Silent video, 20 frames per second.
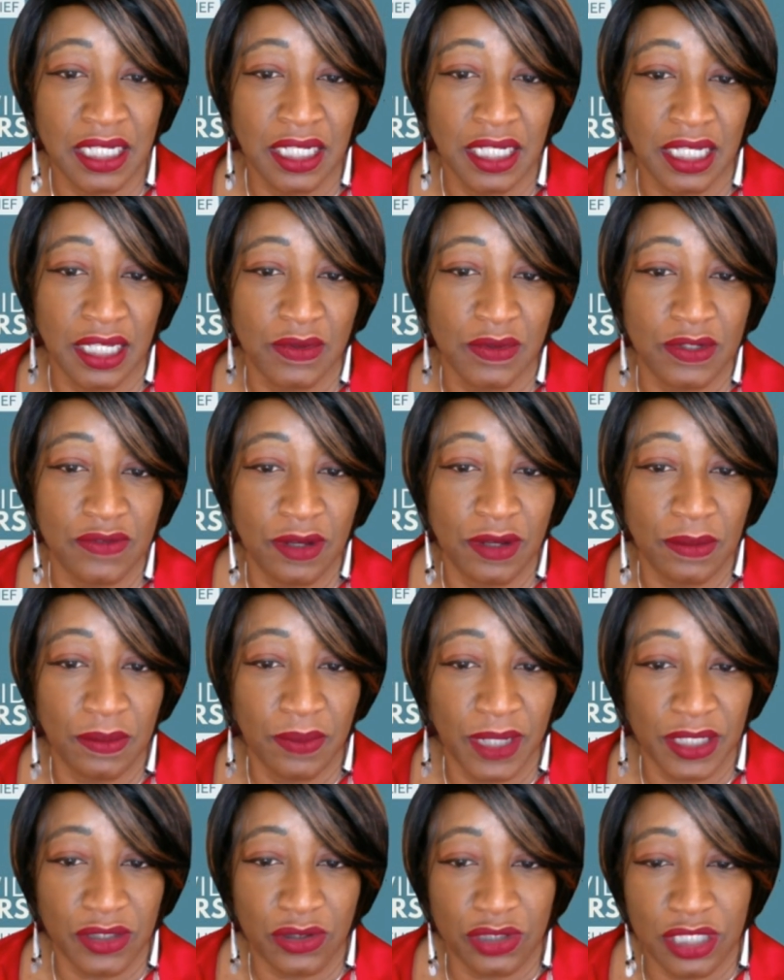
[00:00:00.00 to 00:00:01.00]
It was written
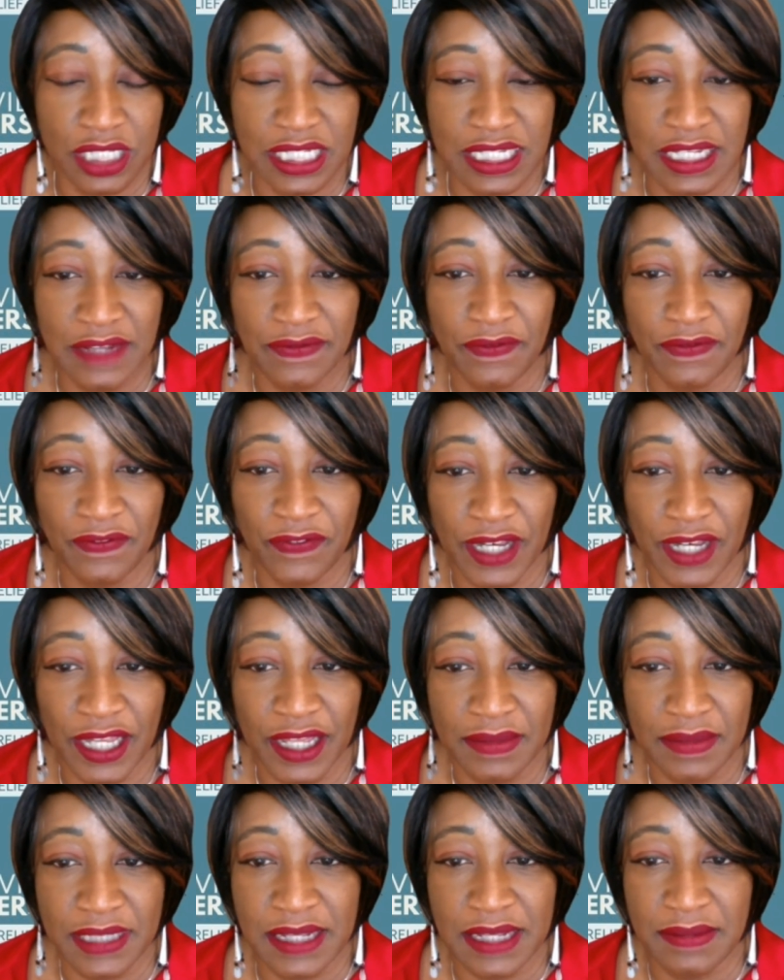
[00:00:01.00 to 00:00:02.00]
by Dr. Stephen
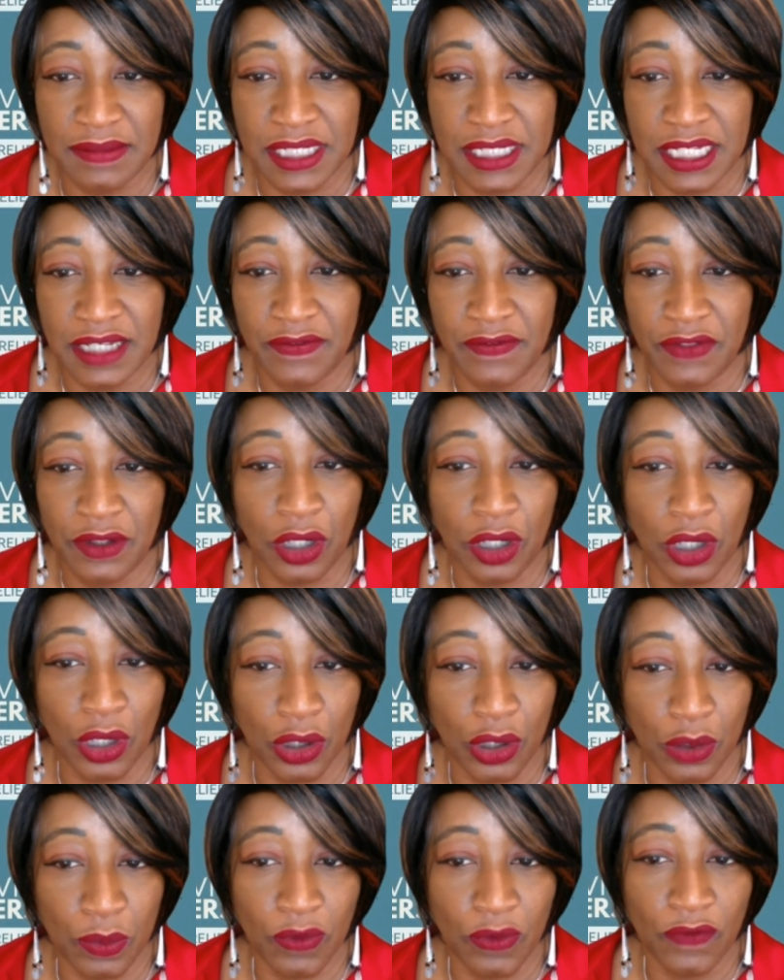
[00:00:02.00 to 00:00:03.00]
Phillips, MD of the
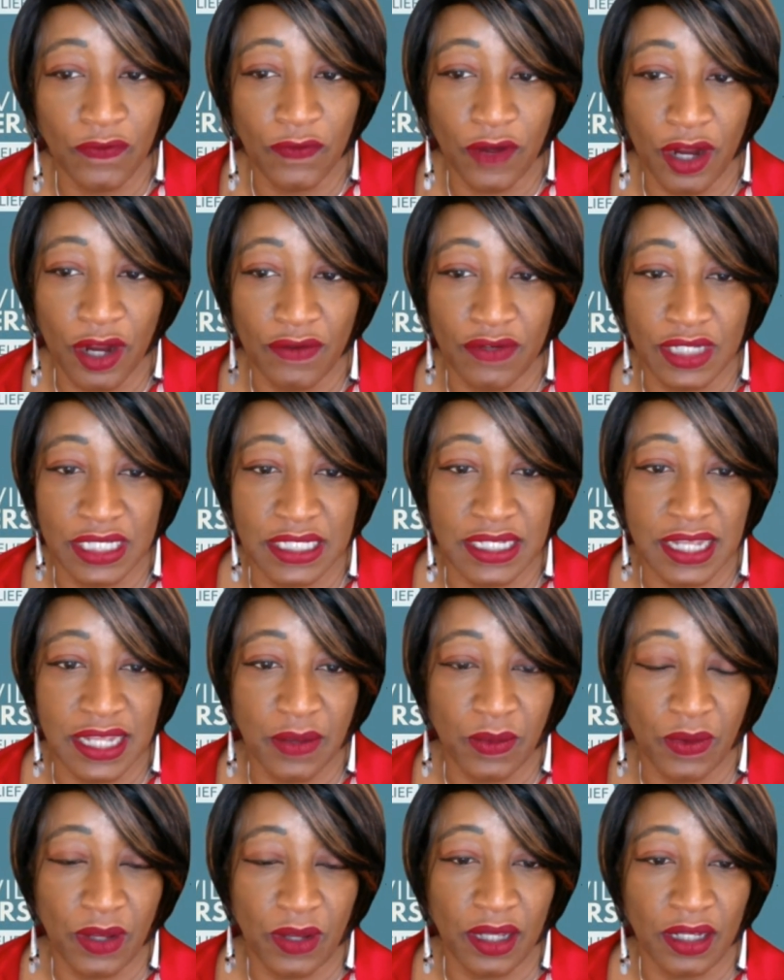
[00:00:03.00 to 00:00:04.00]
Global Virus
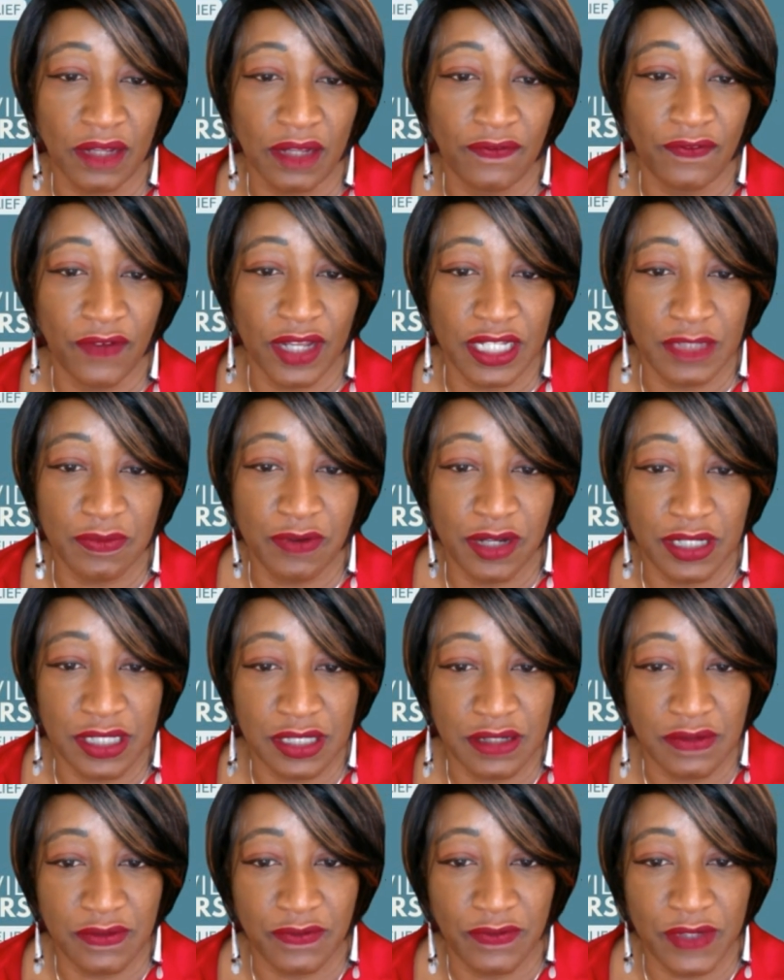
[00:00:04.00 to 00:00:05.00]
Network and Vice
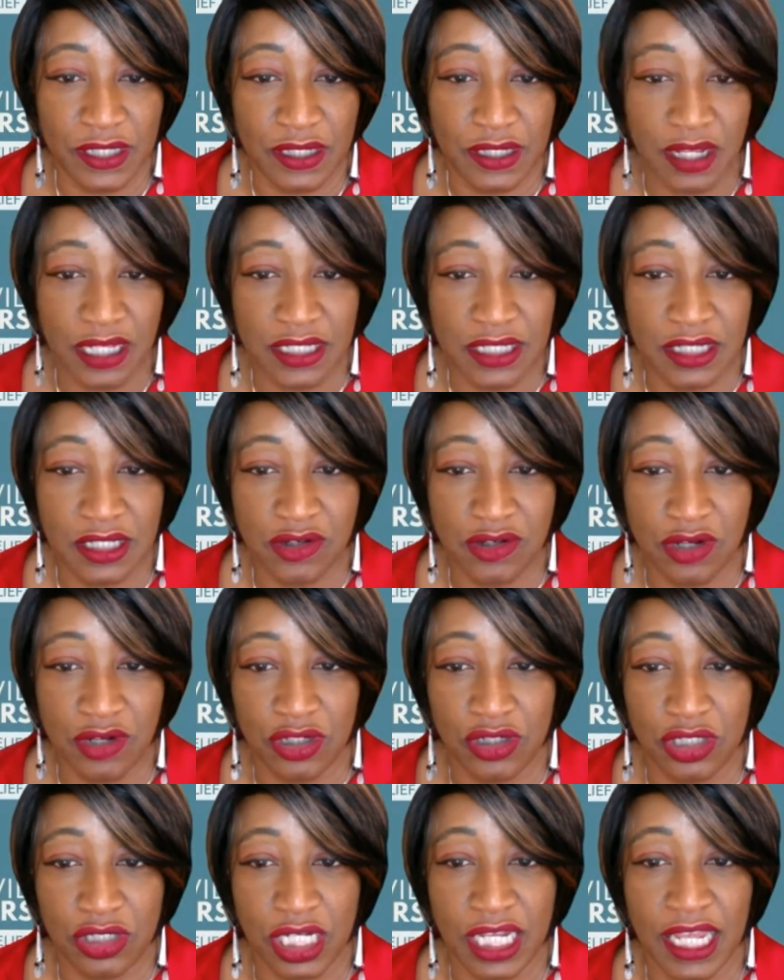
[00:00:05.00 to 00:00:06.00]
President for Science and
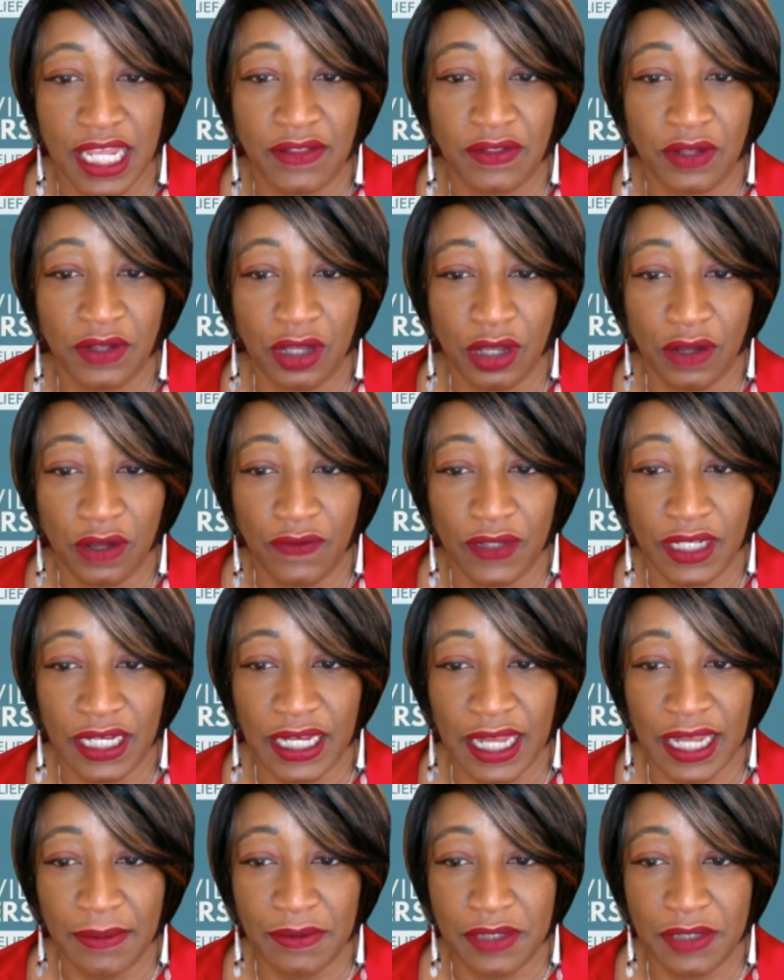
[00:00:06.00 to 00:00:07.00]
Strategy at the COVID
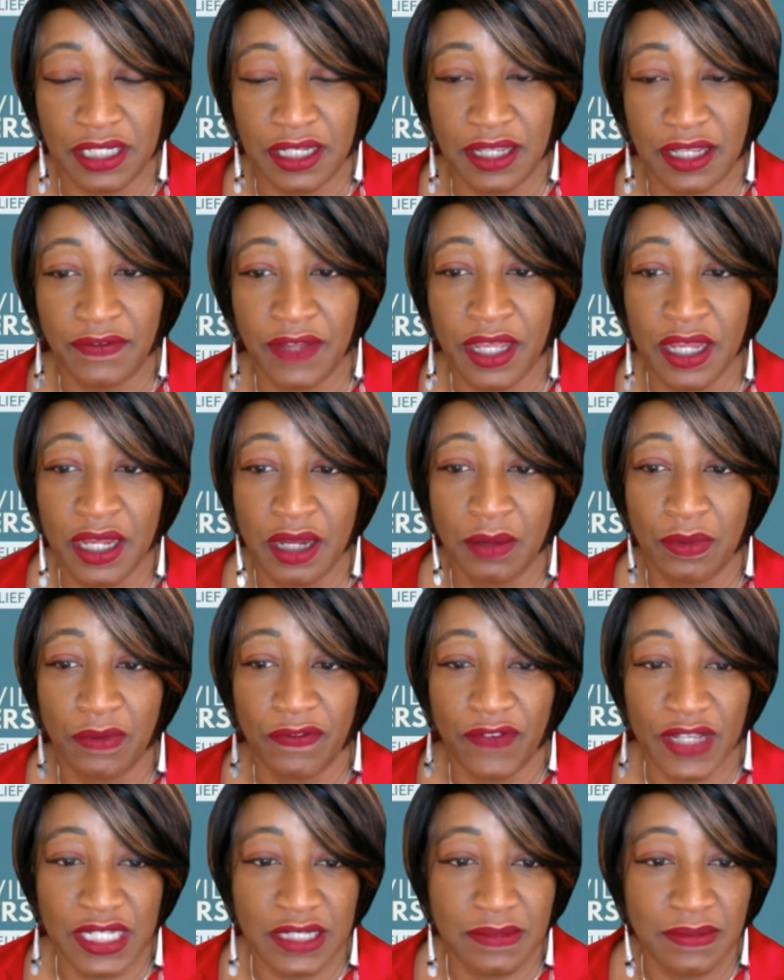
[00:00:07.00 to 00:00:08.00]
Collaborative,
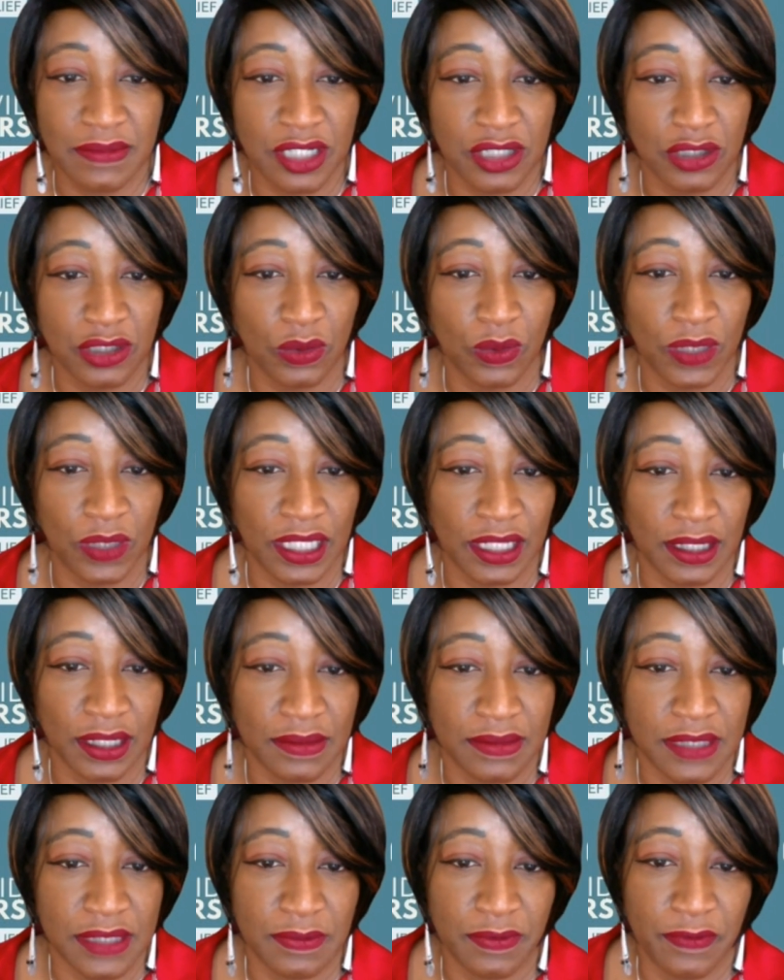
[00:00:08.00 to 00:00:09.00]
Professor Michelle
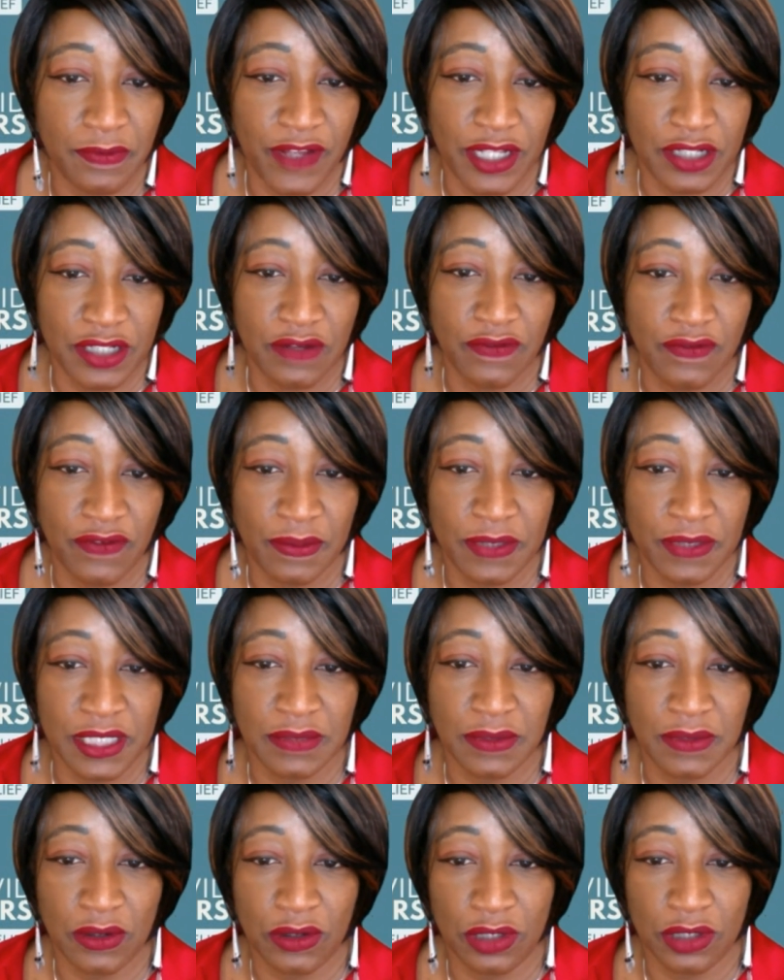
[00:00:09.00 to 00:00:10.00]
Williams, Professor of
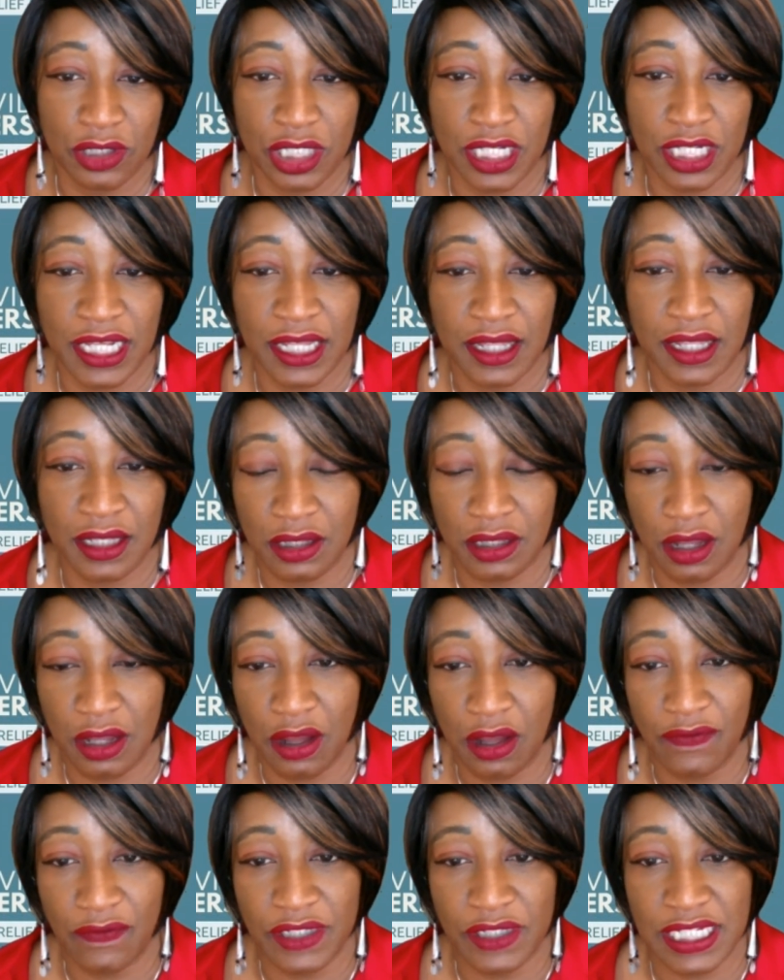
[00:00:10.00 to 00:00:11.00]
Epidemiology at the
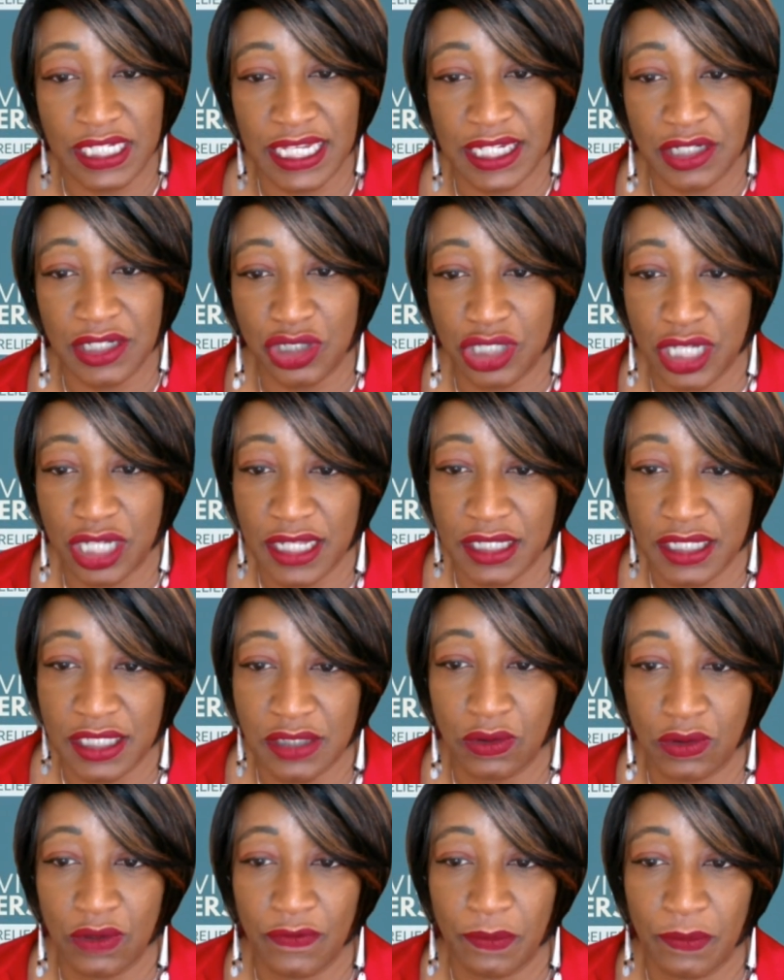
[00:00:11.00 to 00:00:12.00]
Harvard T.H. Chan
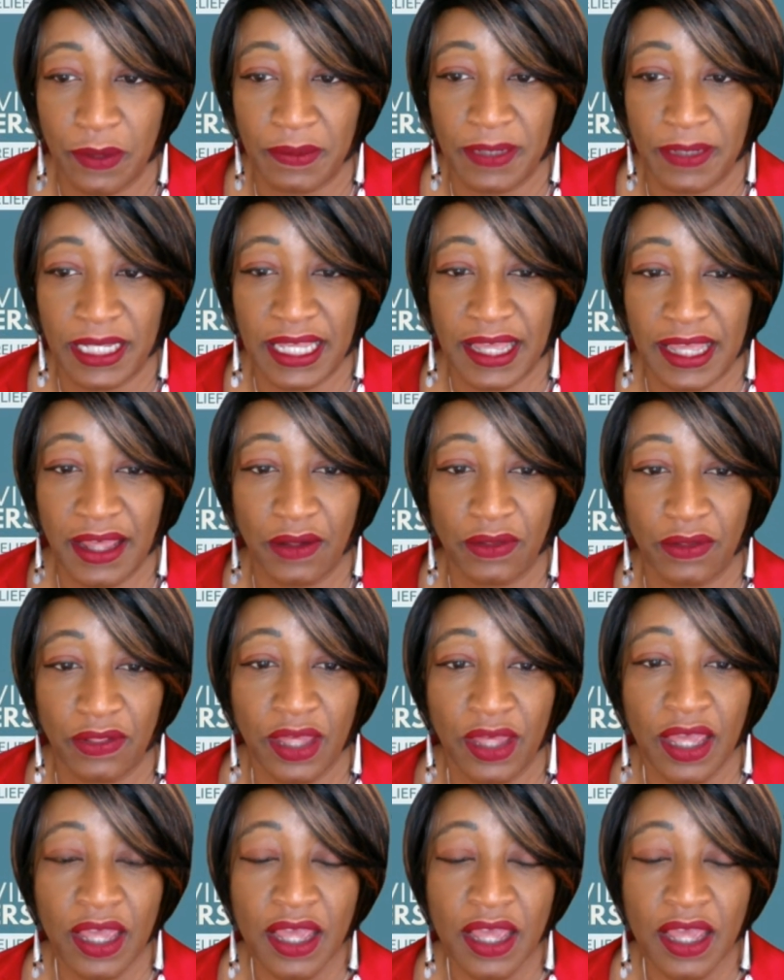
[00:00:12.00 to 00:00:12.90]
School of Public Health.